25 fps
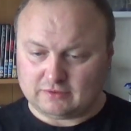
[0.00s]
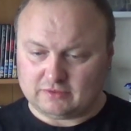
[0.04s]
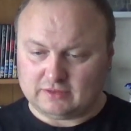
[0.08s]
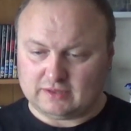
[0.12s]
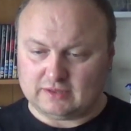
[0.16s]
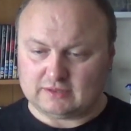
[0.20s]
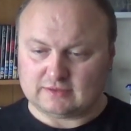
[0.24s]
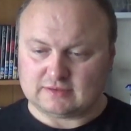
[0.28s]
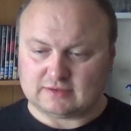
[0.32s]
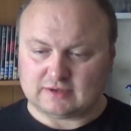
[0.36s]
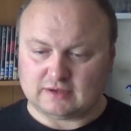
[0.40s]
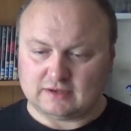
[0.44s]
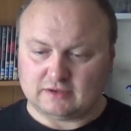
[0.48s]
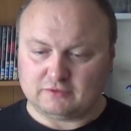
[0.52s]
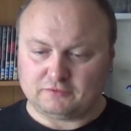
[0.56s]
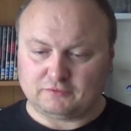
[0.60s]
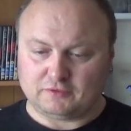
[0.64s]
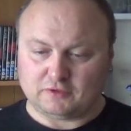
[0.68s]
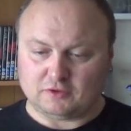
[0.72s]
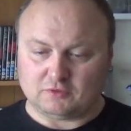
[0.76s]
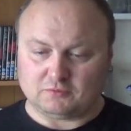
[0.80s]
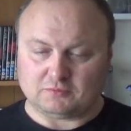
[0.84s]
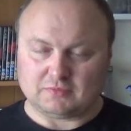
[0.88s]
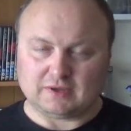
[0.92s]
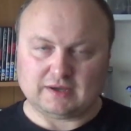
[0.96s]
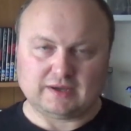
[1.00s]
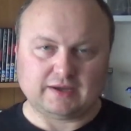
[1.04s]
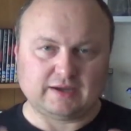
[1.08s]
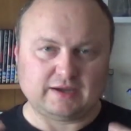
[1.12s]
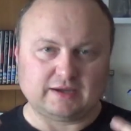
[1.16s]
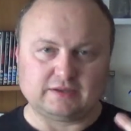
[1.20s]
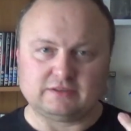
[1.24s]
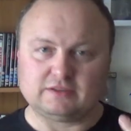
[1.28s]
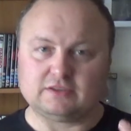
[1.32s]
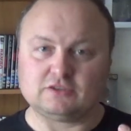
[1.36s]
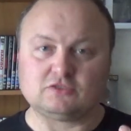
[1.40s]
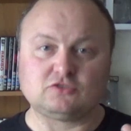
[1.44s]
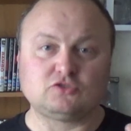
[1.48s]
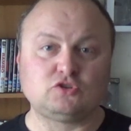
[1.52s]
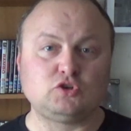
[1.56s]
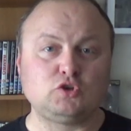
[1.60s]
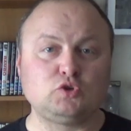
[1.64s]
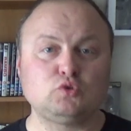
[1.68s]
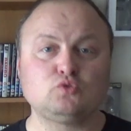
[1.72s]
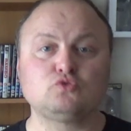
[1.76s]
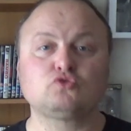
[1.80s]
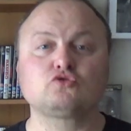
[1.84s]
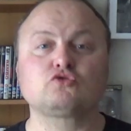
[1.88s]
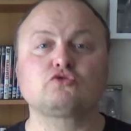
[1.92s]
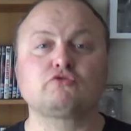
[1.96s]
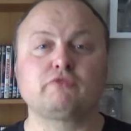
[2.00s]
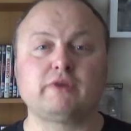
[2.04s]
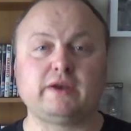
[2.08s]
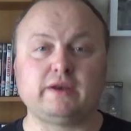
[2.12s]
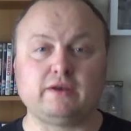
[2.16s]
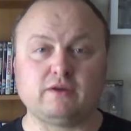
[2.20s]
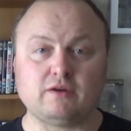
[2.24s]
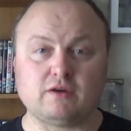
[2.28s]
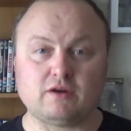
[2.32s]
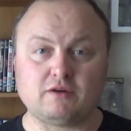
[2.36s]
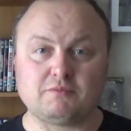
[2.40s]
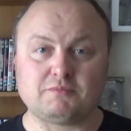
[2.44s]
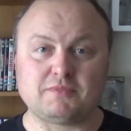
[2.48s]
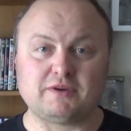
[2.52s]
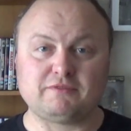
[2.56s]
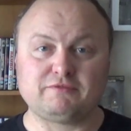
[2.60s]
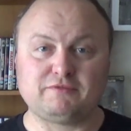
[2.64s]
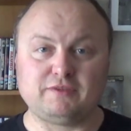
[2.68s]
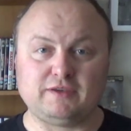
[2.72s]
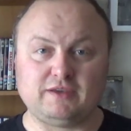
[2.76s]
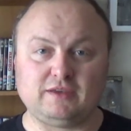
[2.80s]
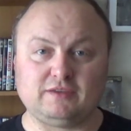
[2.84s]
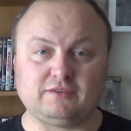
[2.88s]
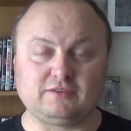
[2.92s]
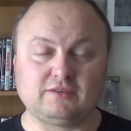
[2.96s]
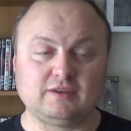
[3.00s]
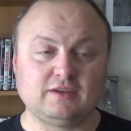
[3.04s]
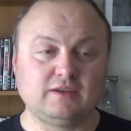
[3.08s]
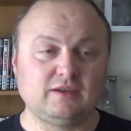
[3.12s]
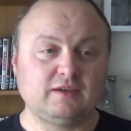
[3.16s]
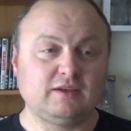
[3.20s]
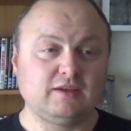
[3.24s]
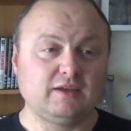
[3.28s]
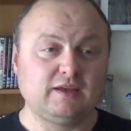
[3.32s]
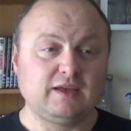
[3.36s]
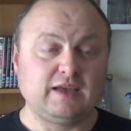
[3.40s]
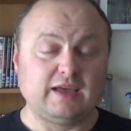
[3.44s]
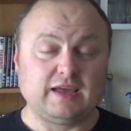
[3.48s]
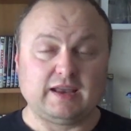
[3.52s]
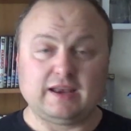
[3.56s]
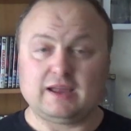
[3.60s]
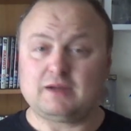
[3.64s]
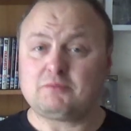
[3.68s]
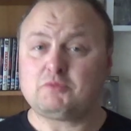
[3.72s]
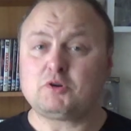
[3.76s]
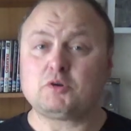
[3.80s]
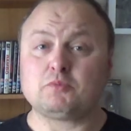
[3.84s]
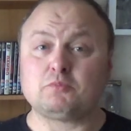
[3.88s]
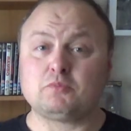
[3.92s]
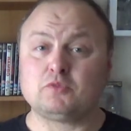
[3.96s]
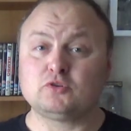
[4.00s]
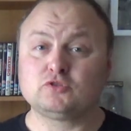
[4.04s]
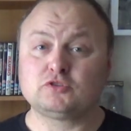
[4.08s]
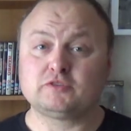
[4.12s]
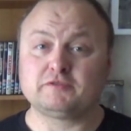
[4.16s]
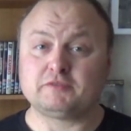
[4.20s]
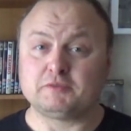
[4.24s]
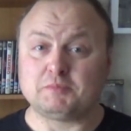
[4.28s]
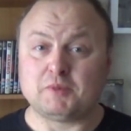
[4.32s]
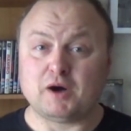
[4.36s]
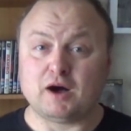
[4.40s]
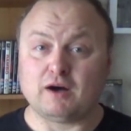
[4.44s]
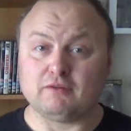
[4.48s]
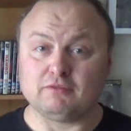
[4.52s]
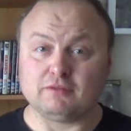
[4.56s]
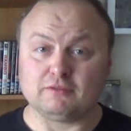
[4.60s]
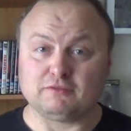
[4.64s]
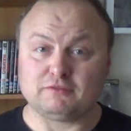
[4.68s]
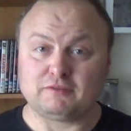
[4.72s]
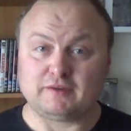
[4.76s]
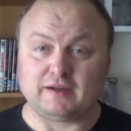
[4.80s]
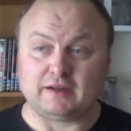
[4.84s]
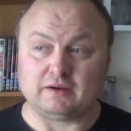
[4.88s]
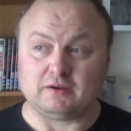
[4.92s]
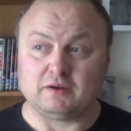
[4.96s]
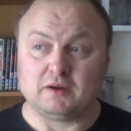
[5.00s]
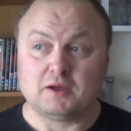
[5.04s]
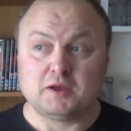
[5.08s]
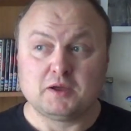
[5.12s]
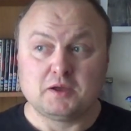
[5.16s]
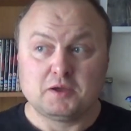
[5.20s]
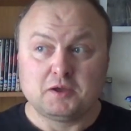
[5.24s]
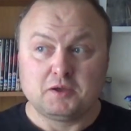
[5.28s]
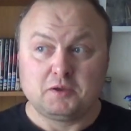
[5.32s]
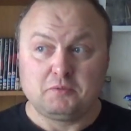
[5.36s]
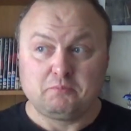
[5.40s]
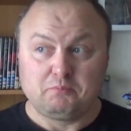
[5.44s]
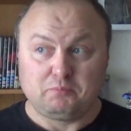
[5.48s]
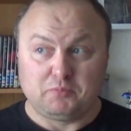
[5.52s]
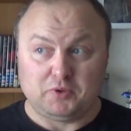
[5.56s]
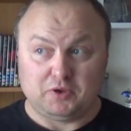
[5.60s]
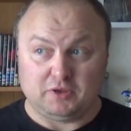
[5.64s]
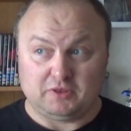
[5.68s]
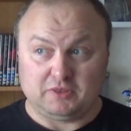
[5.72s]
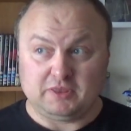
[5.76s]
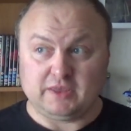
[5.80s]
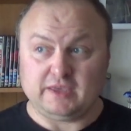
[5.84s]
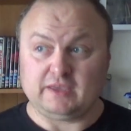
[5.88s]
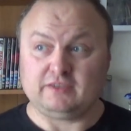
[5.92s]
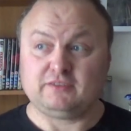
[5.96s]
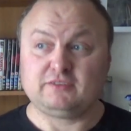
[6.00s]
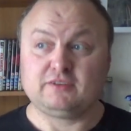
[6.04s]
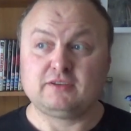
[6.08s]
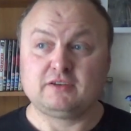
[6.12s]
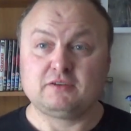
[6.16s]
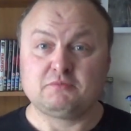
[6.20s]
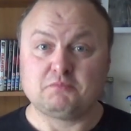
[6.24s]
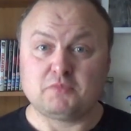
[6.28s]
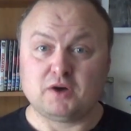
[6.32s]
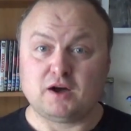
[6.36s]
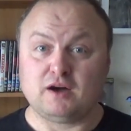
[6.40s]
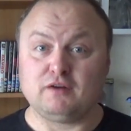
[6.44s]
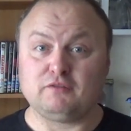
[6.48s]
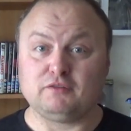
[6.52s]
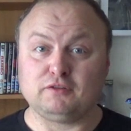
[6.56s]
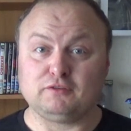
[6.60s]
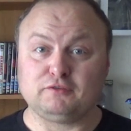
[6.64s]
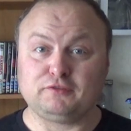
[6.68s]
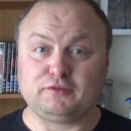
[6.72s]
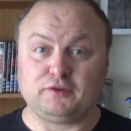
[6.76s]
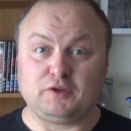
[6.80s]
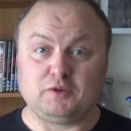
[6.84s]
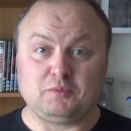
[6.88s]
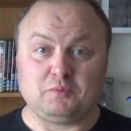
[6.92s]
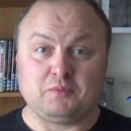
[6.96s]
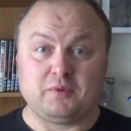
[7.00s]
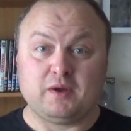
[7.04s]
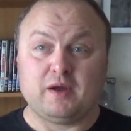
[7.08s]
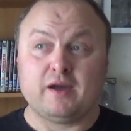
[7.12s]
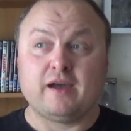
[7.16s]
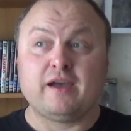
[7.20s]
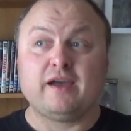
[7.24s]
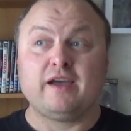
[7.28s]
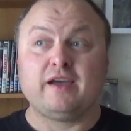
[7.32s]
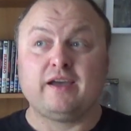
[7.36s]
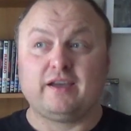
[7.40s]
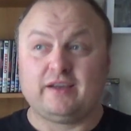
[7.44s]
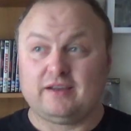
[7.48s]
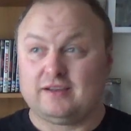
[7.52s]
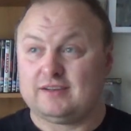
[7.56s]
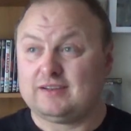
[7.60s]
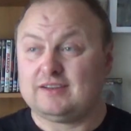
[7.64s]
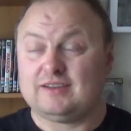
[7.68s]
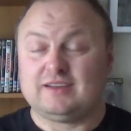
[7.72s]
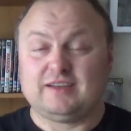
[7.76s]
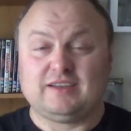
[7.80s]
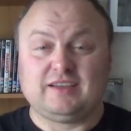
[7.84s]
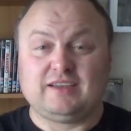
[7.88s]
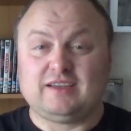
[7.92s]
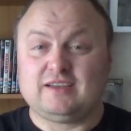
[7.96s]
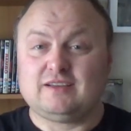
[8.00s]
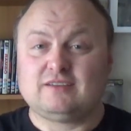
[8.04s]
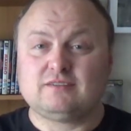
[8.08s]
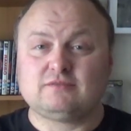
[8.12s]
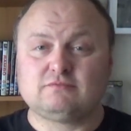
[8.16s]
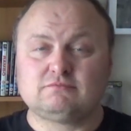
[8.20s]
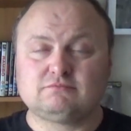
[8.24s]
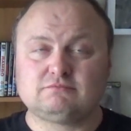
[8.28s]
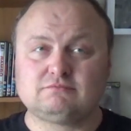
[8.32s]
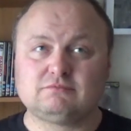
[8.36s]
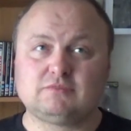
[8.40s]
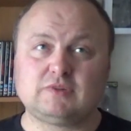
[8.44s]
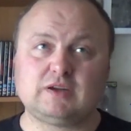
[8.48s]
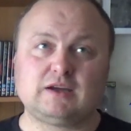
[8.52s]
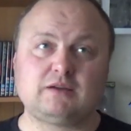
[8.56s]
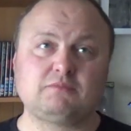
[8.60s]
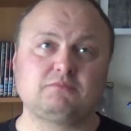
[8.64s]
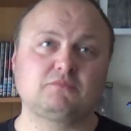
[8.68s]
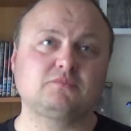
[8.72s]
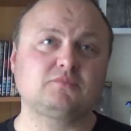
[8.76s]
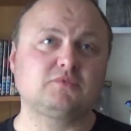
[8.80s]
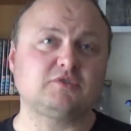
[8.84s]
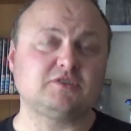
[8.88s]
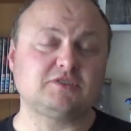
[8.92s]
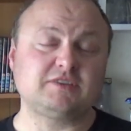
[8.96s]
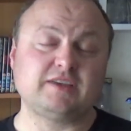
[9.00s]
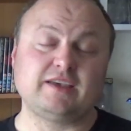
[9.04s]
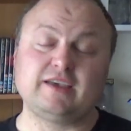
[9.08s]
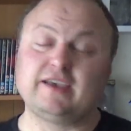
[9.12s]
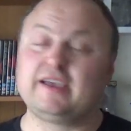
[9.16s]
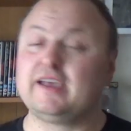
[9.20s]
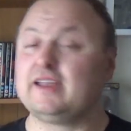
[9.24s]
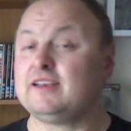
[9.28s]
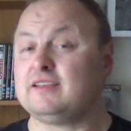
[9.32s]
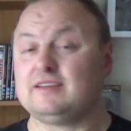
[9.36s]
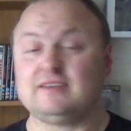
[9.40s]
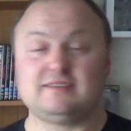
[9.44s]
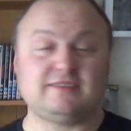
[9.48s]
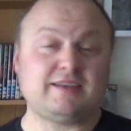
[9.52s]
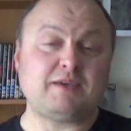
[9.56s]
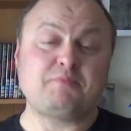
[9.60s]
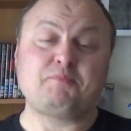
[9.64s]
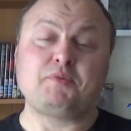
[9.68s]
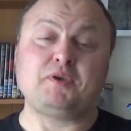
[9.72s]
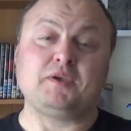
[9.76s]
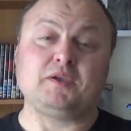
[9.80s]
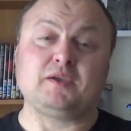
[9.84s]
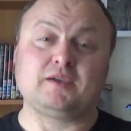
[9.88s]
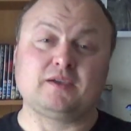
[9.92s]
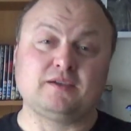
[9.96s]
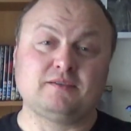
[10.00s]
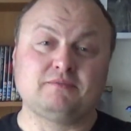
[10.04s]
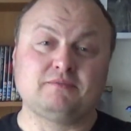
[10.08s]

the entire film I had this huge grin on my face. And I'm not much of a Marvel fan, but this Marvel film, I'm going to say it again, is epic.